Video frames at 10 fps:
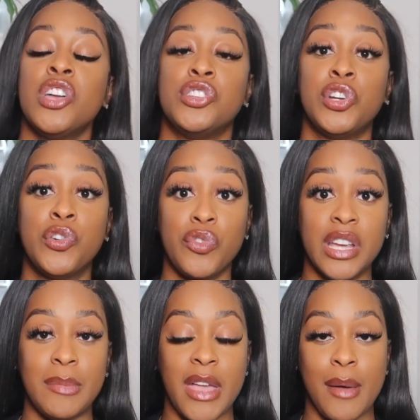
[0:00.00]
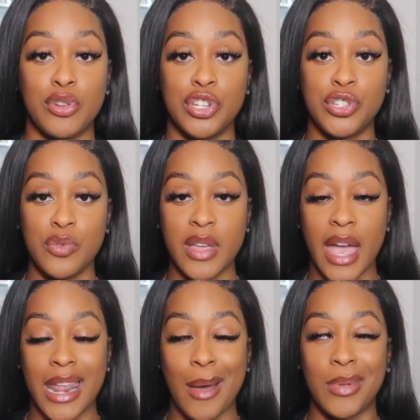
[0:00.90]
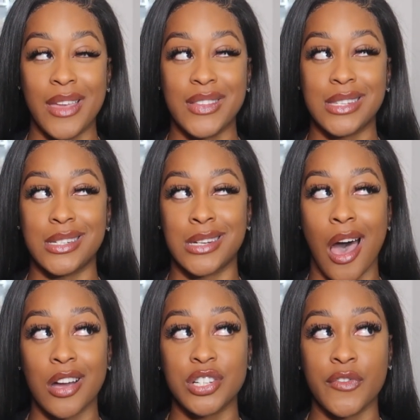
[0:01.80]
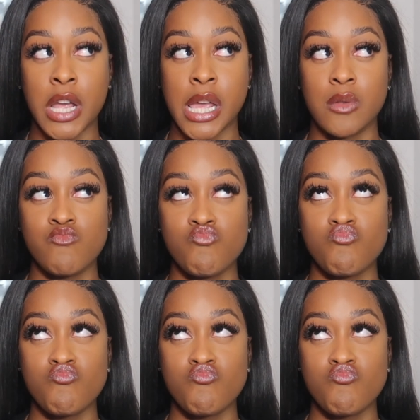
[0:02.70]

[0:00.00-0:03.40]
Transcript: degree to be able to do that, and I believe it's a doctorate.